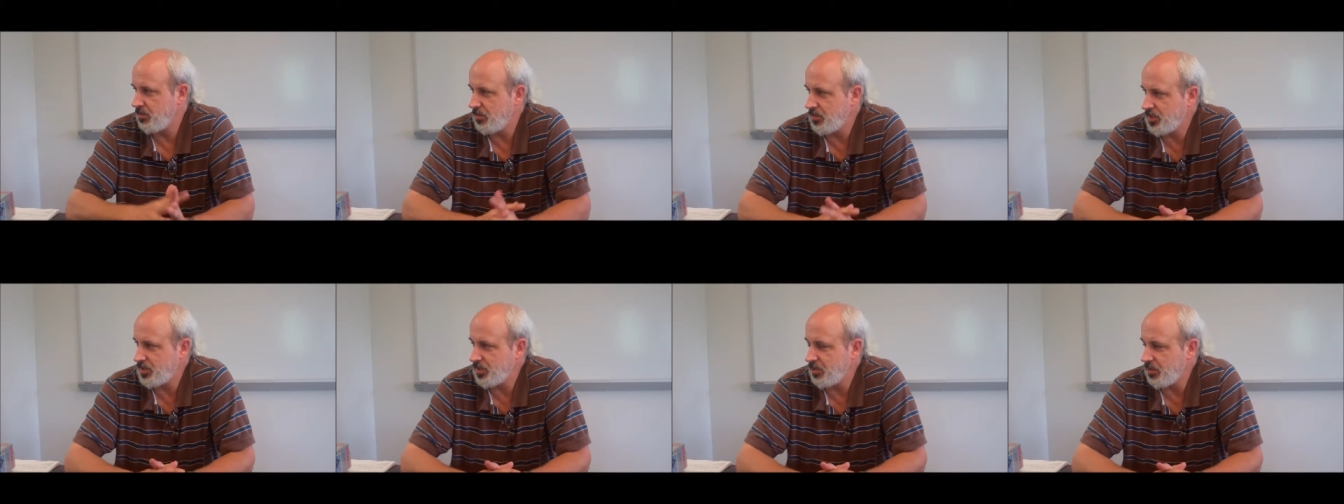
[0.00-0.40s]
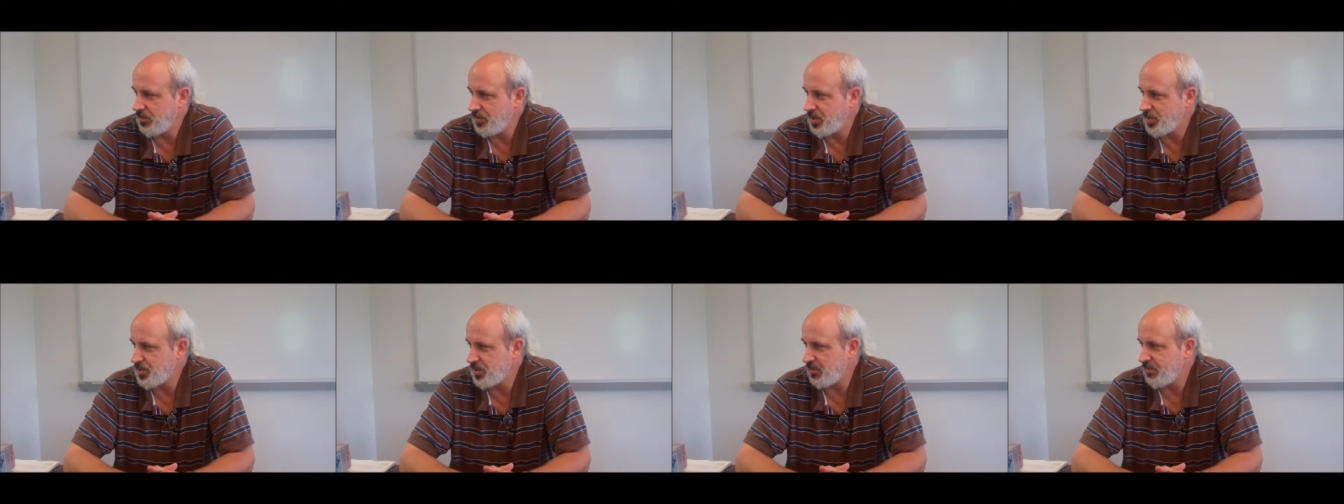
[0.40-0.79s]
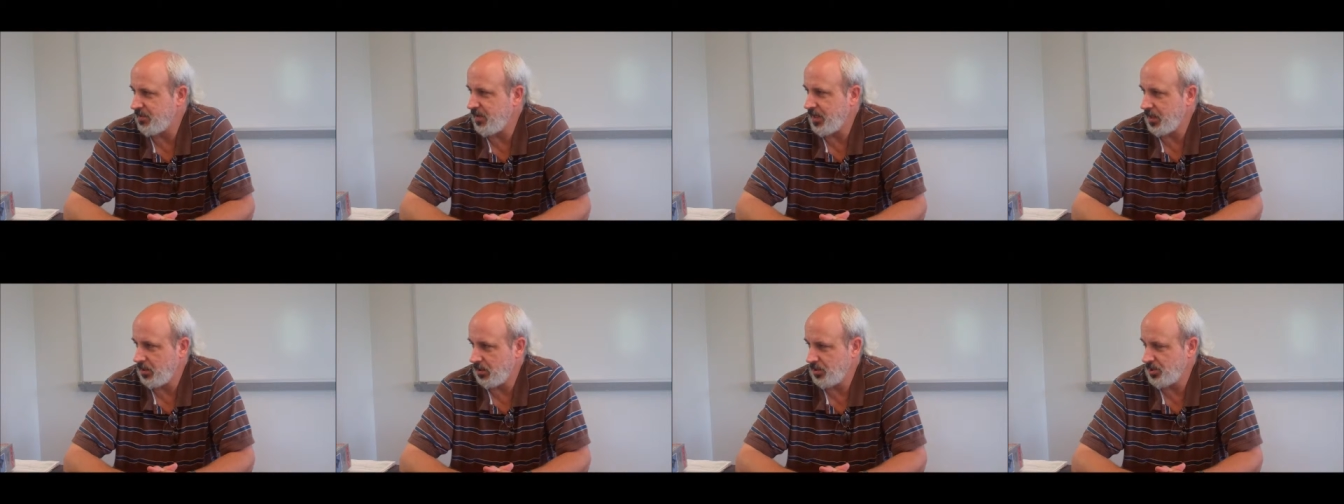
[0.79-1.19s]
sort of does the
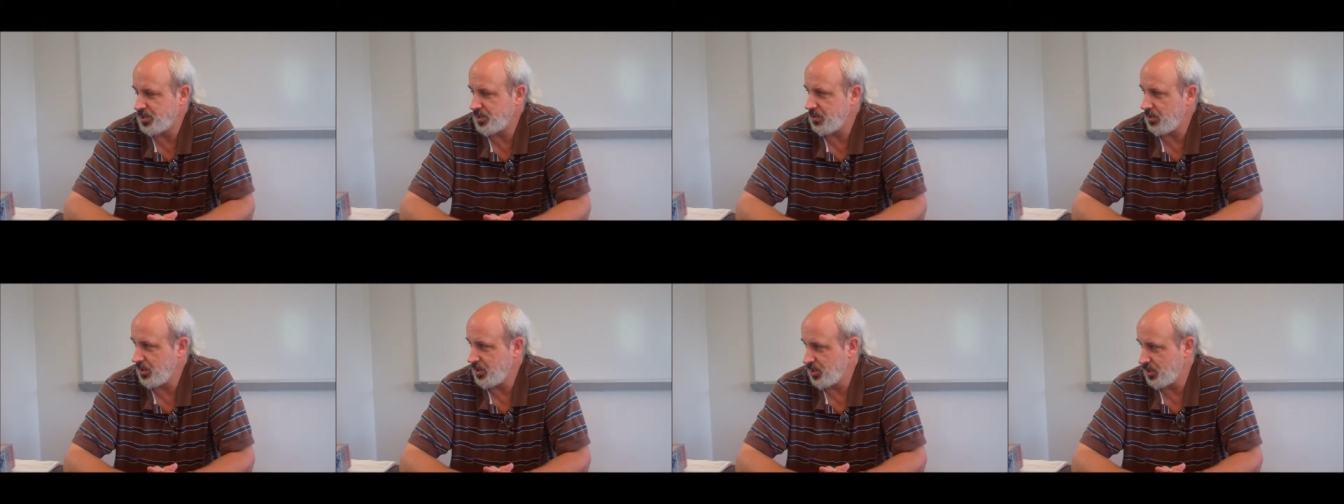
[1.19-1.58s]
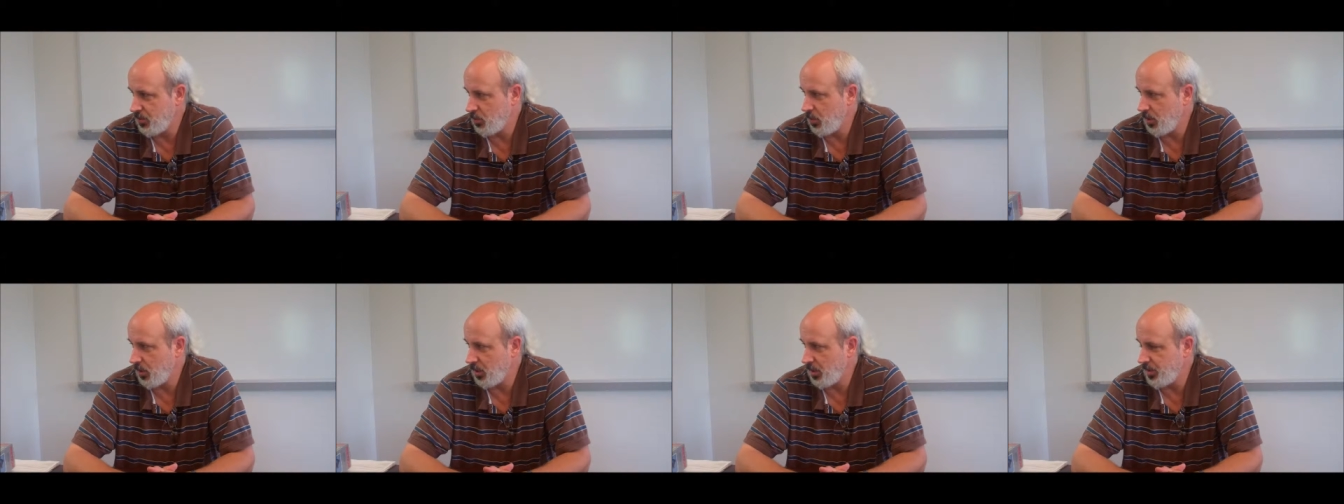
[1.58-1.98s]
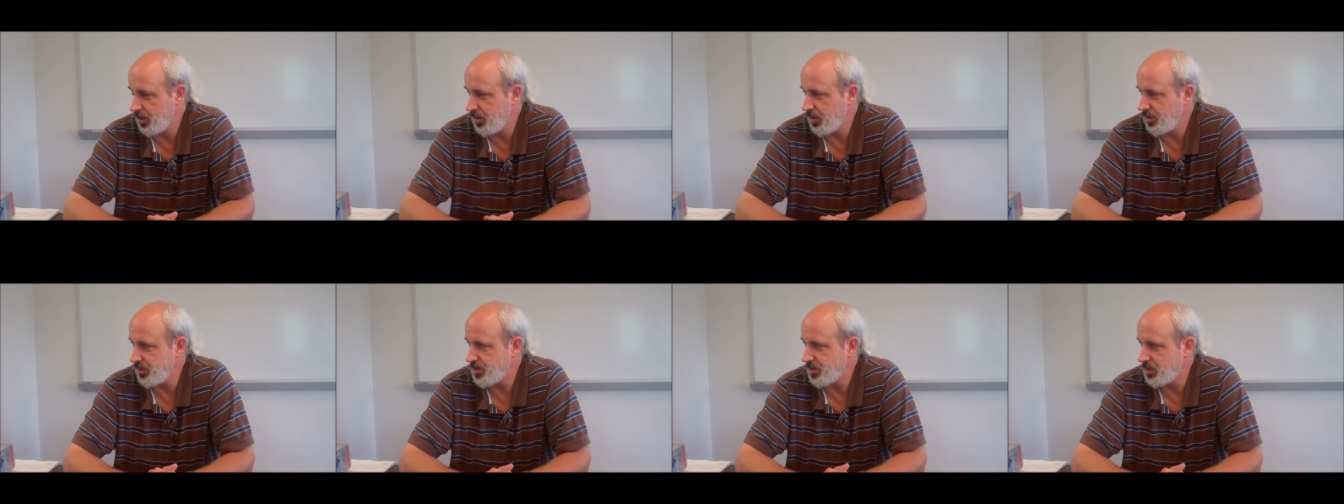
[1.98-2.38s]
final installation work
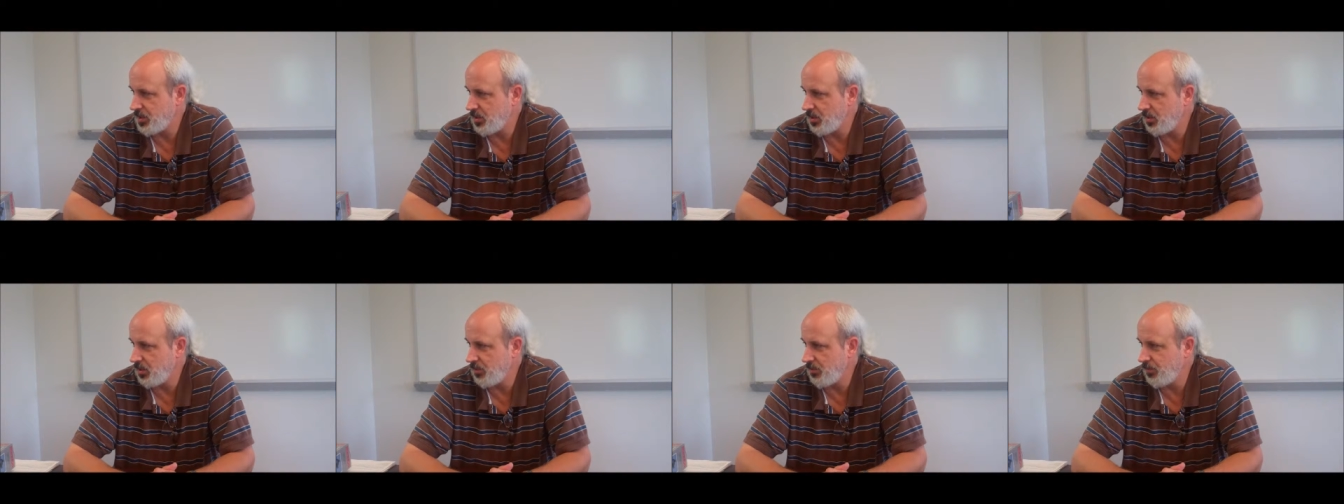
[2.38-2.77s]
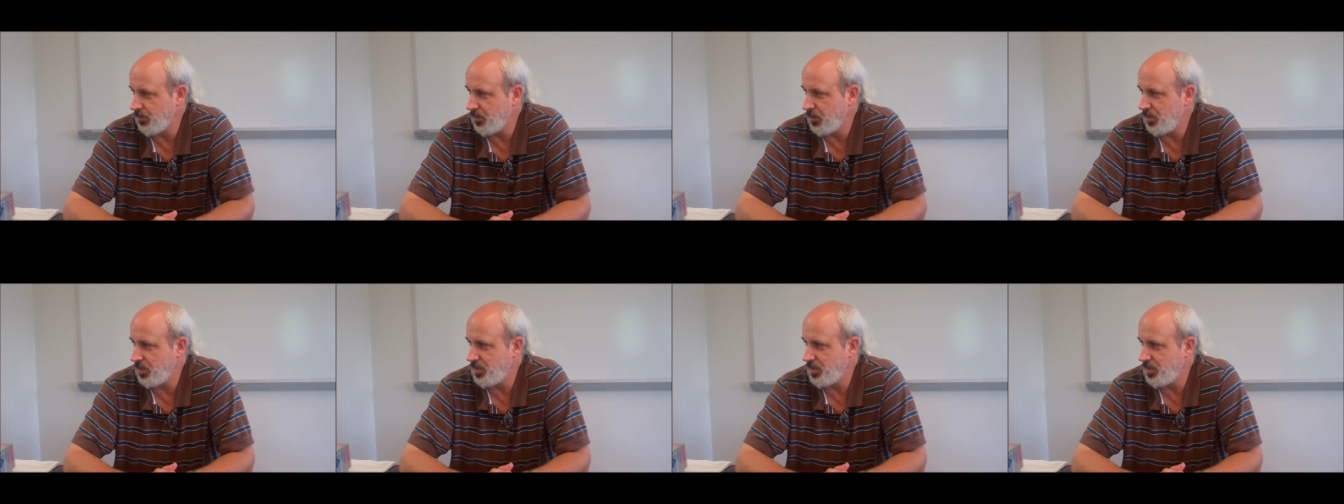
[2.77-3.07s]
on these, um,